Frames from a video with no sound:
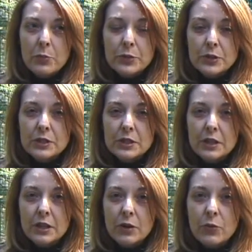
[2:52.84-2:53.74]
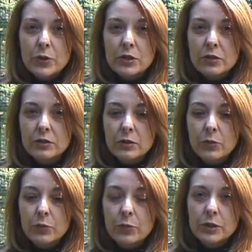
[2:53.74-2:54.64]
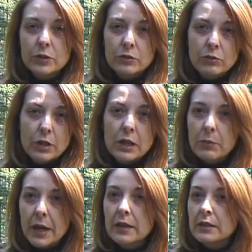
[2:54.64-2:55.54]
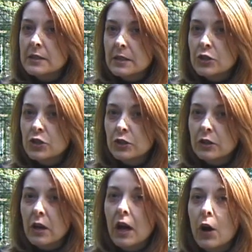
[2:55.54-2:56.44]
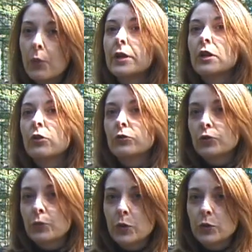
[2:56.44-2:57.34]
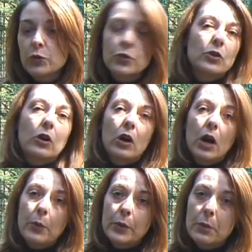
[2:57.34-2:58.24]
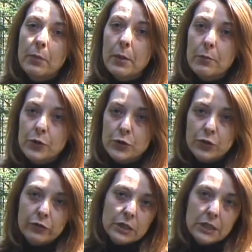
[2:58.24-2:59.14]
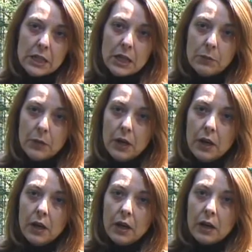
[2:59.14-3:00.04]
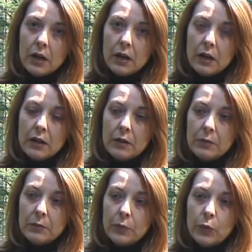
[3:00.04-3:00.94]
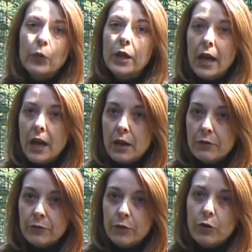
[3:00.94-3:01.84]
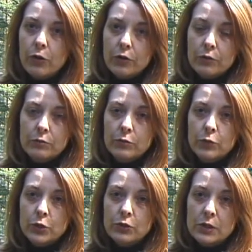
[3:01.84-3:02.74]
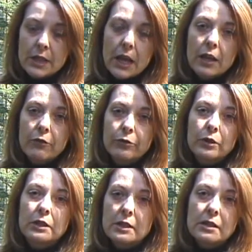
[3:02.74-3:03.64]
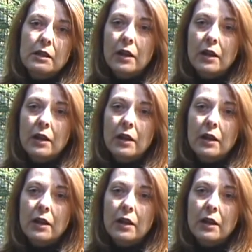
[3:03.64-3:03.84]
But we don't really make a distinction how many contributors or how many members of a team we have, or we don't say if it is a